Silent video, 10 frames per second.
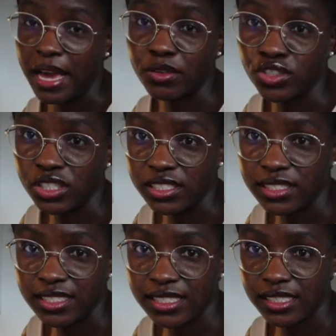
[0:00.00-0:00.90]
I could
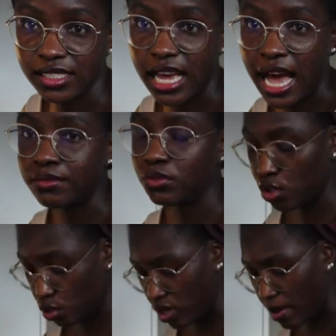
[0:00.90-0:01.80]
just add more
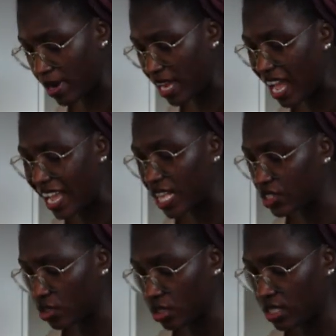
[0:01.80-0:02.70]
sugar, but I
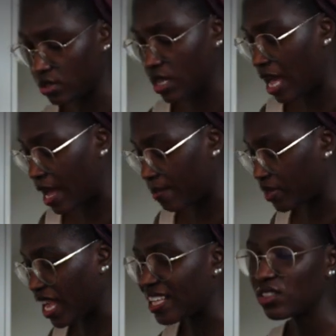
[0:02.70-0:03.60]

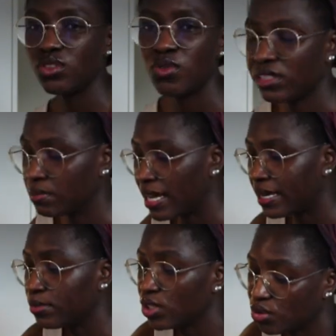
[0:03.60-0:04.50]
also don't want my
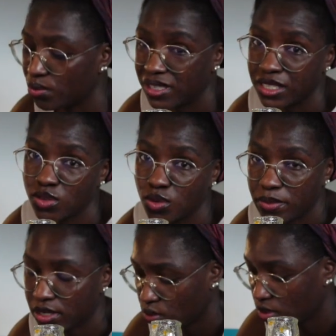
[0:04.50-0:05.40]
kombucha to be
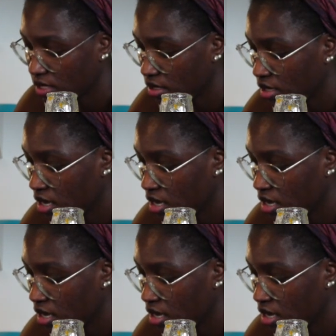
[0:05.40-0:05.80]
super sweet.